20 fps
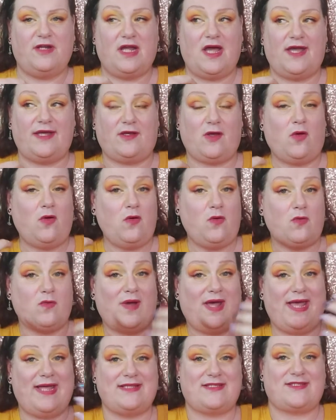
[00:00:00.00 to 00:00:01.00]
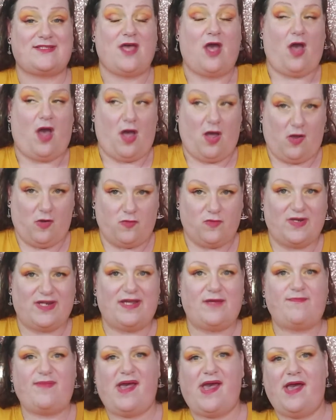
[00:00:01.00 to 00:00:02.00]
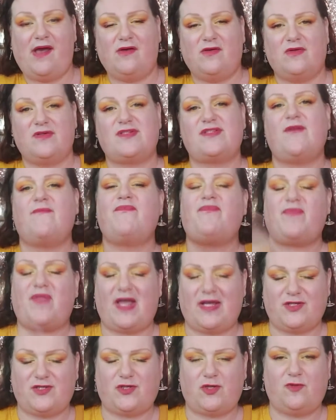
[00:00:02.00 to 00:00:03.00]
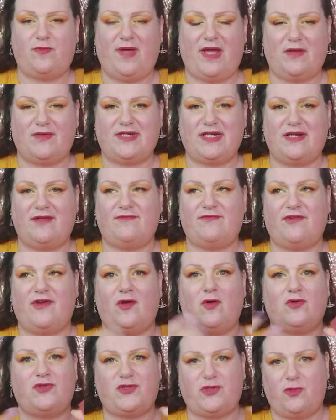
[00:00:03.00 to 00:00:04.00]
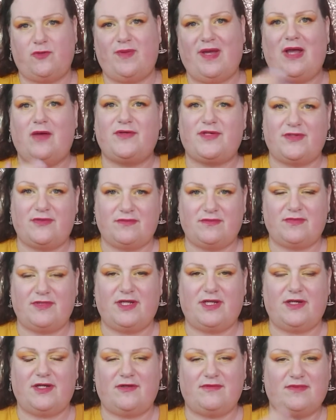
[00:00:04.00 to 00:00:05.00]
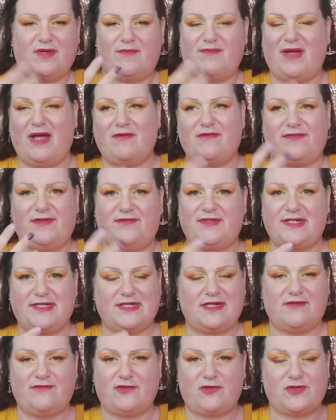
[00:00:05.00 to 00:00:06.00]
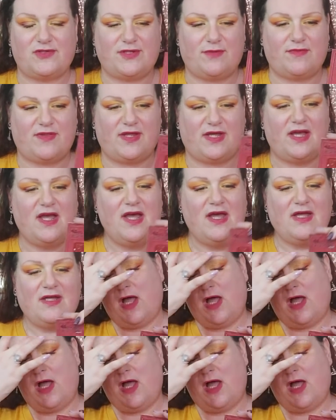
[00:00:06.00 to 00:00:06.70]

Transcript: like, oh, it's only £1 and £2 delivery, or £2 and, you know, £1.50 delivery or something.